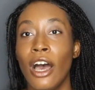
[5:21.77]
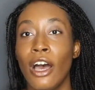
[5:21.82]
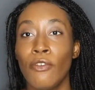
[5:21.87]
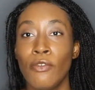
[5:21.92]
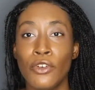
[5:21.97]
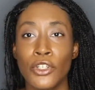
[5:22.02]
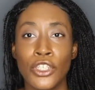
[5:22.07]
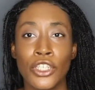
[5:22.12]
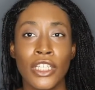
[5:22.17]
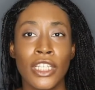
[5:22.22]

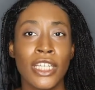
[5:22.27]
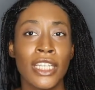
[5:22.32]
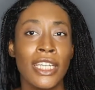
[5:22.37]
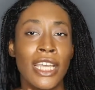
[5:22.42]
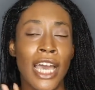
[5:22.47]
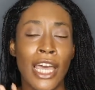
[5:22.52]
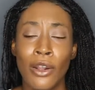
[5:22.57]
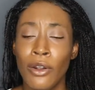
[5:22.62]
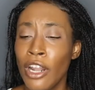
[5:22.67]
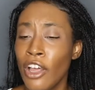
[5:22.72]

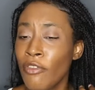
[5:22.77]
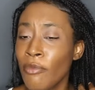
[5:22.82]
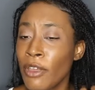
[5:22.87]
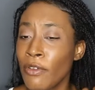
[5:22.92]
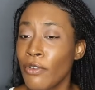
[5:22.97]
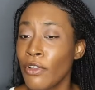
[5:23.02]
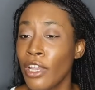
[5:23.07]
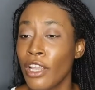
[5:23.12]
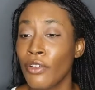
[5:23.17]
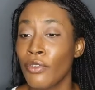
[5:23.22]
Unfortunately, I don't have
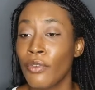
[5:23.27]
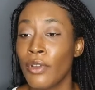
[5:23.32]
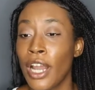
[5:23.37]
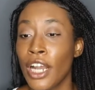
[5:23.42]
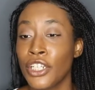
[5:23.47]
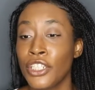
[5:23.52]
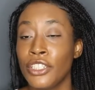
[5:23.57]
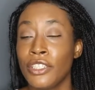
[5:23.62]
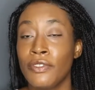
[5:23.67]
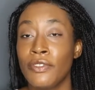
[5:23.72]
my full length
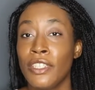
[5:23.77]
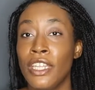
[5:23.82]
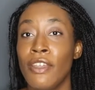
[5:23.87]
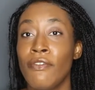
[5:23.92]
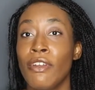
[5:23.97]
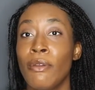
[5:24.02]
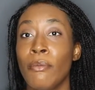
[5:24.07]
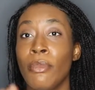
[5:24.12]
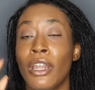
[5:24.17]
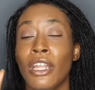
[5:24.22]
reactions of
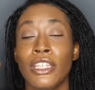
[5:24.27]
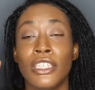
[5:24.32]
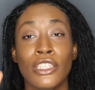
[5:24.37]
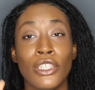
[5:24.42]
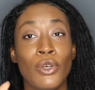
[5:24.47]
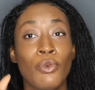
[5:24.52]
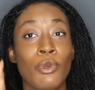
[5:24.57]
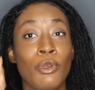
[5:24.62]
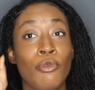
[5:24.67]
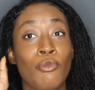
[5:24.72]
Steven, but I
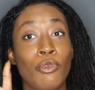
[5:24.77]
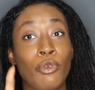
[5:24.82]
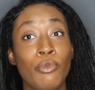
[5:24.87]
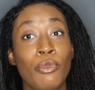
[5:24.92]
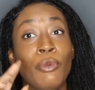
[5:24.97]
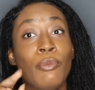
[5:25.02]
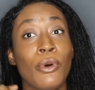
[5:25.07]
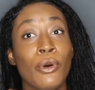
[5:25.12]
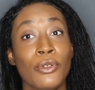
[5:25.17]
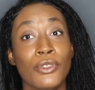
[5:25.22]
still will
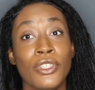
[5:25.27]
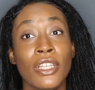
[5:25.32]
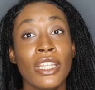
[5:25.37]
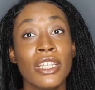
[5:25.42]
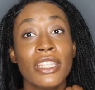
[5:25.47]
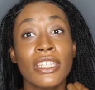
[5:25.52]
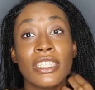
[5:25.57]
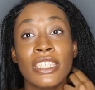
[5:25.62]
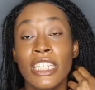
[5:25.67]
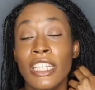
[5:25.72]
be
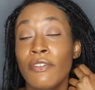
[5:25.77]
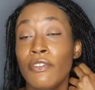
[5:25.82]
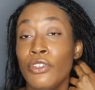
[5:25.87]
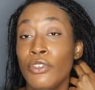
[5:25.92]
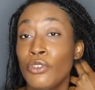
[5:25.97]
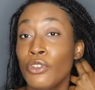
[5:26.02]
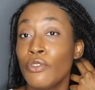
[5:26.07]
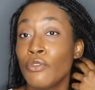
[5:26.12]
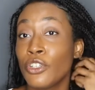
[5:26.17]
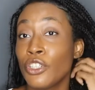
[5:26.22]
posting the
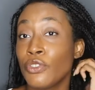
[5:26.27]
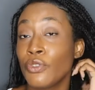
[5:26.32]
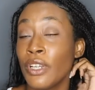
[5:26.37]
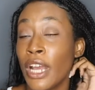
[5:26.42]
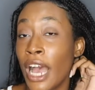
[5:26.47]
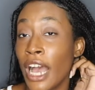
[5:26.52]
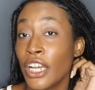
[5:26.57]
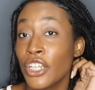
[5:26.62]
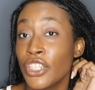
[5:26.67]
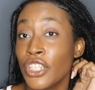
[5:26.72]
Steven Universe
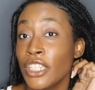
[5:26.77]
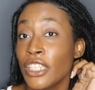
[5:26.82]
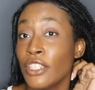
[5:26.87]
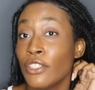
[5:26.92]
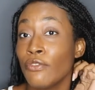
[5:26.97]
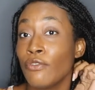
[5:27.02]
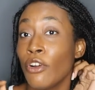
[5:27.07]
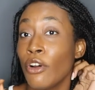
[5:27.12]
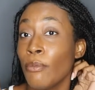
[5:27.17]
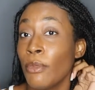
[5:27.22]

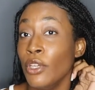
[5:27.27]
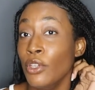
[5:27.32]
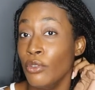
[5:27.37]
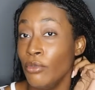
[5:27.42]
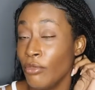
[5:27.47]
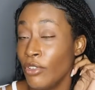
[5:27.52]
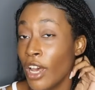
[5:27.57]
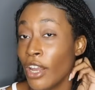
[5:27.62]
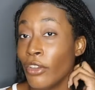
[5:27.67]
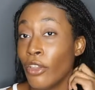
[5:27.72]
reactions on my
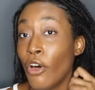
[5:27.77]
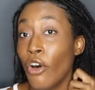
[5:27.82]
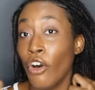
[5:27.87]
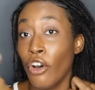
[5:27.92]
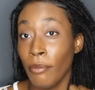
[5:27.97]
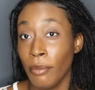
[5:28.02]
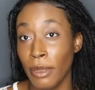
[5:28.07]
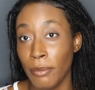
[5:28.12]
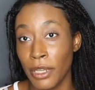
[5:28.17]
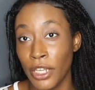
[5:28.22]
YouTube channel
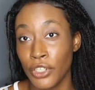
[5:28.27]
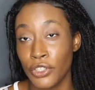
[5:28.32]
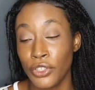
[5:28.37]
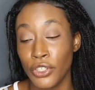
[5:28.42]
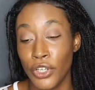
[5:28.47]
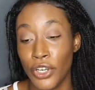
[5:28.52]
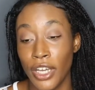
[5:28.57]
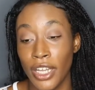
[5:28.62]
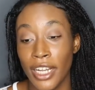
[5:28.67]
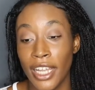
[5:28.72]
on my
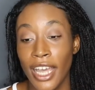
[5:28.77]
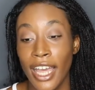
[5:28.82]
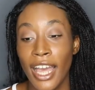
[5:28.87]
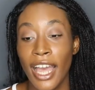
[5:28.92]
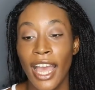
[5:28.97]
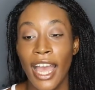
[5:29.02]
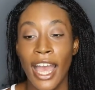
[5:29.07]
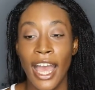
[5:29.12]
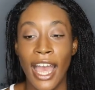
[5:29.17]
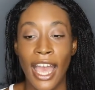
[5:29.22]
Patreon.
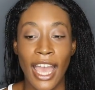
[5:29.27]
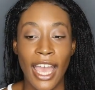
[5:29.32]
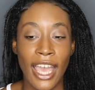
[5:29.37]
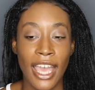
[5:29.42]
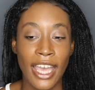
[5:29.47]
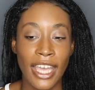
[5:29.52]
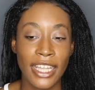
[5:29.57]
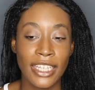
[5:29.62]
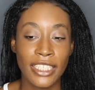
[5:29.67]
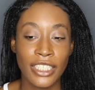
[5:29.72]

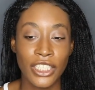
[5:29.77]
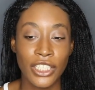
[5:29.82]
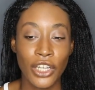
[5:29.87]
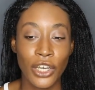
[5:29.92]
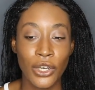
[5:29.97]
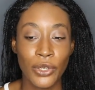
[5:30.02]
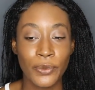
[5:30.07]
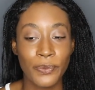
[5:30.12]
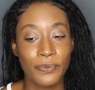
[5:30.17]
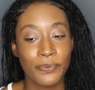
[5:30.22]
And, you
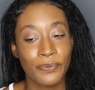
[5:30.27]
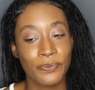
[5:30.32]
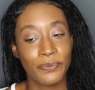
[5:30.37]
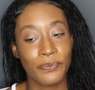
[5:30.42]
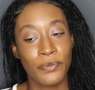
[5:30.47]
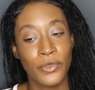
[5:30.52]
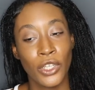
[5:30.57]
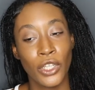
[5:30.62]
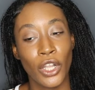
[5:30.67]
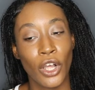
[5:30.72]
know,
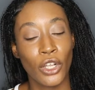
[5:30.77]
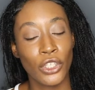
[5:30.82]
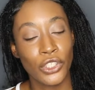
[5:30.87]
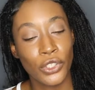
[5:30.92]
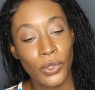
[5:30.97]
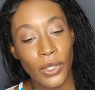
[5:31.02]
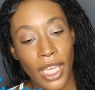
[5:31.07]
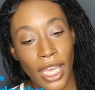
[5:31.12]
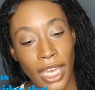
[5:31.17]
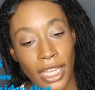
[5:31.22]
you'll
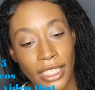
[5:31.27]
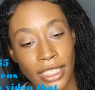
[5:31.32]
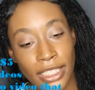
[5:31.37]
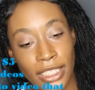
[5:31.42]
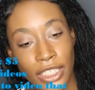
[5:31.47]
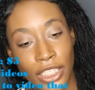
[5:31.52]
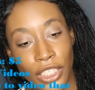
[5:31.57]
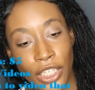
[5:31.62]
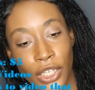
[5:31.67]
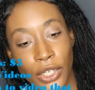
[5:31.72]
also
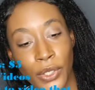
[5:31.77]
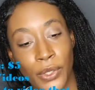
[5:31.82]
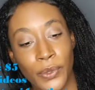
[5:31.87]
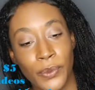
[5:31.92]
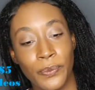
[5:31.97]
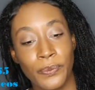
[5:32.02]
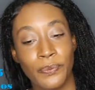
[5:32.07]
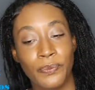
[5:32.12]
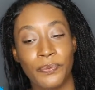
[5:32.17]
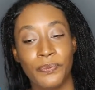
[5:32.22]
get, you know,